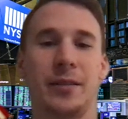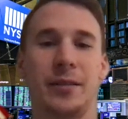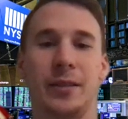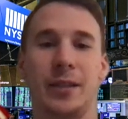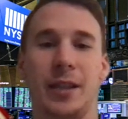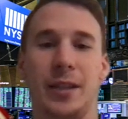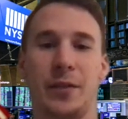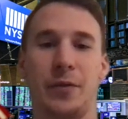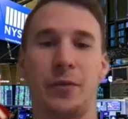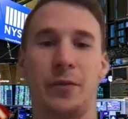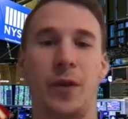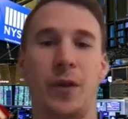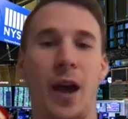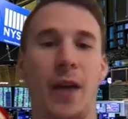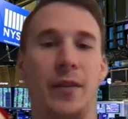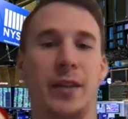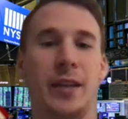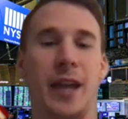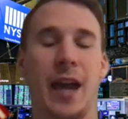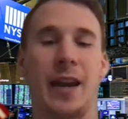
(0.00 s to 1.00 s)
Does it
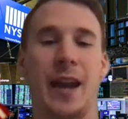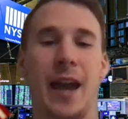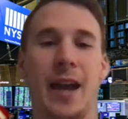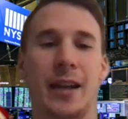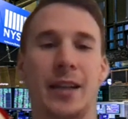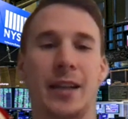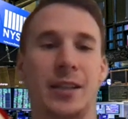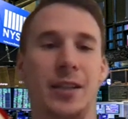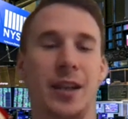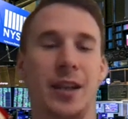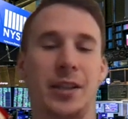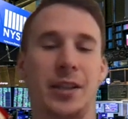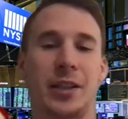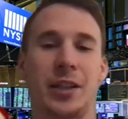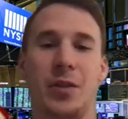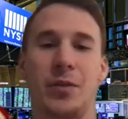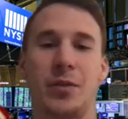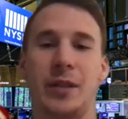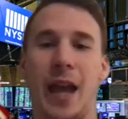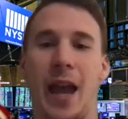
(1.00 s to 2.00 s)
5 to 10x? Does it
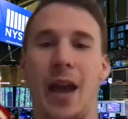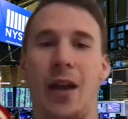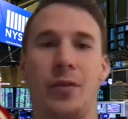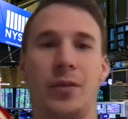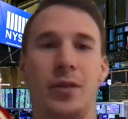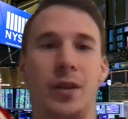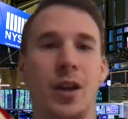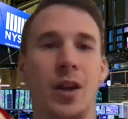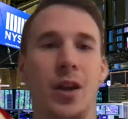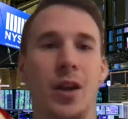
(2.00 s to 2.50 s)
go down?